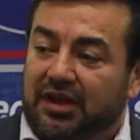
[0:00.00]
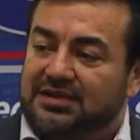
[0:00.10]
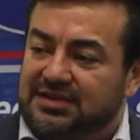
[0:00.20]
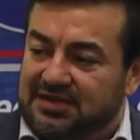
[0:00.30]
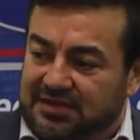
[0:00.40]

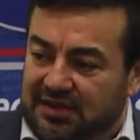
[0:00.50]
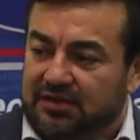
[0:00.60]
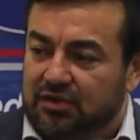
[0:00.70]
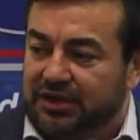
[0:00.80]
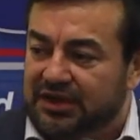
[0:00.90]
Nazis
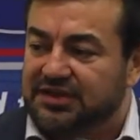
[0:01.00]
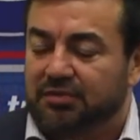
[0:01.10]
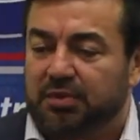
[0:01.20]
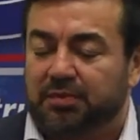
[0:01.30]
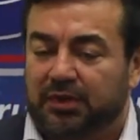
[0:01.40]
did to
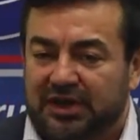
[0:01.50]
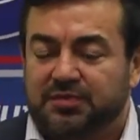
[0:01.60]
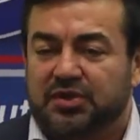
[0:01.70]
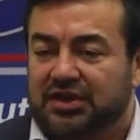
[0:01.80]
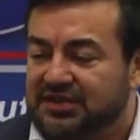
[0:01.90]
innocent people,
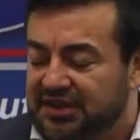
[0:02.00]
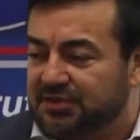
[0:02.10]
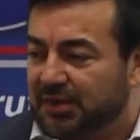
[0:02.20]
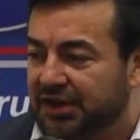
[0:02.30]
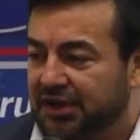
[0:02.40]
especially
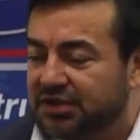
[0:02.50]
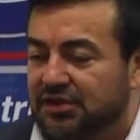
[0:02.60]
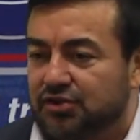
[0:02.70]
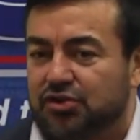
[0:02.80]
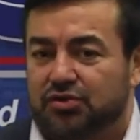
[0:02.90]
6 million
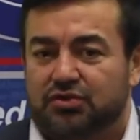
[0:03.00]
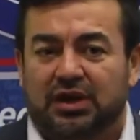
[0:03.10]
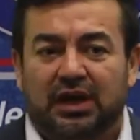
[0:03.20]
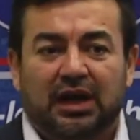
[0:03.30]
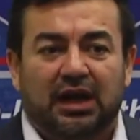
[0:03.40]
innocent Jews,
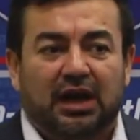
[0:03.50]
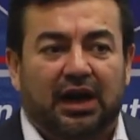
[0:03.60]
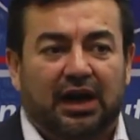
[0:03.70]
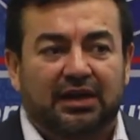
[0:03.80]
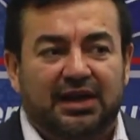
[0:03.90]

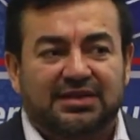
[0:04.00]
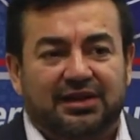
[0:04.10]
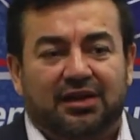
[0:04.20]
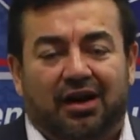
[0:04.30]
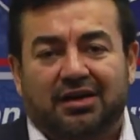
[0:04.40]
unless
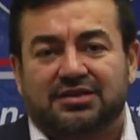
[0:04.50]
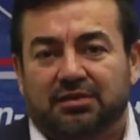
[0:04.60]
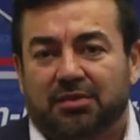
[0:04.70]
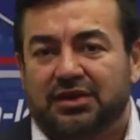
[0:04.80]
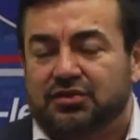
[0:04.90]
in the hearts
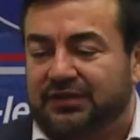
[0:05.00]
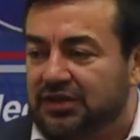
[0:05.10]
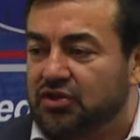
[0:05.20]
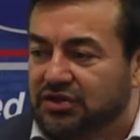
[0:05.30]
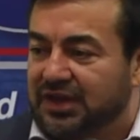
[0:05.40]
and minds of
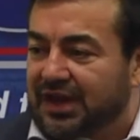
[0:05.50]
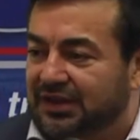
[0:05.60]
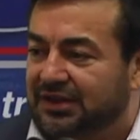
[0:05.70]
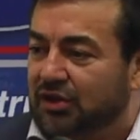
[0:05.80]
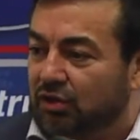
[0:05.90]
that
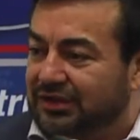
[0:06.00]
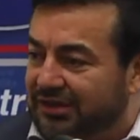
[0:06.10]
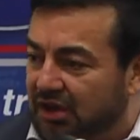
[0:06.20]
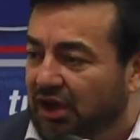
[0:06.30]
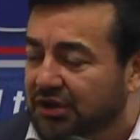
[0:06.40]
society or
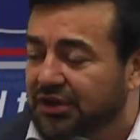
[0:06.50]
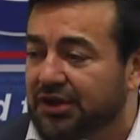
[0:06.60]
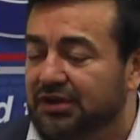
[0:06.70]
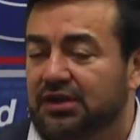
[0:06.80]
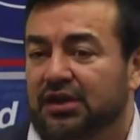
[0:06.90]
that
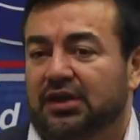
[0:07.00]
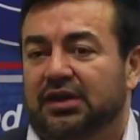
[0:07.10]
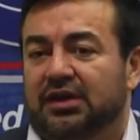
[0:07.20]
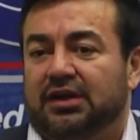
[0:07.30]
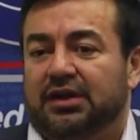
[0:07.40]
continent,
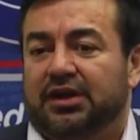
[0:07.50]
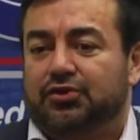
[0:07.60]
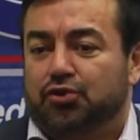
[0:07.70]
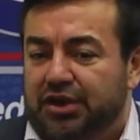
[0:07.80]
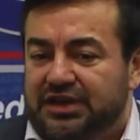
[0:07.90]

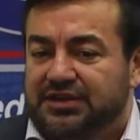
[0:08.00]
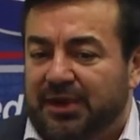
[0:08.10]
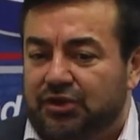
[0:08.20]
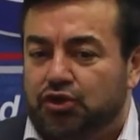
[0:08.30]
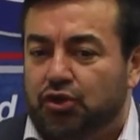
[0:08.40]
Judaism
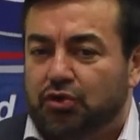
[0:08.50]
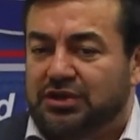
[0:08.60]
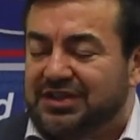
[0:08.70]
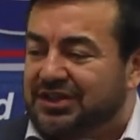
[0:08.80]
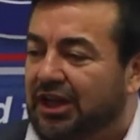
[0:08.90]
and
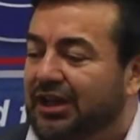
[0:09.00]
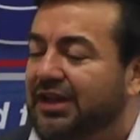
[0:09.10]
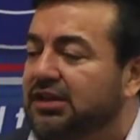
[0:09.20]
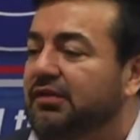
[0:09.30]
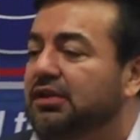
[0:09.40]
Jews is
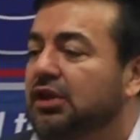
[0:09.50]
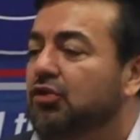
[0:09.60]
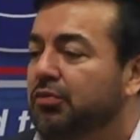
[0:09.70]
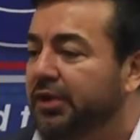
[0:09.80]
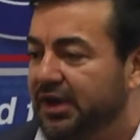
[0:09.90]
collectively
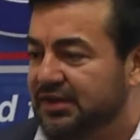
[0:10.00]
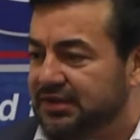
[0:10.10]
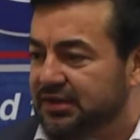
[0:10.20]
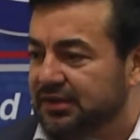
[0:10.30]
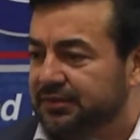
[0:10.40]
dehumanized.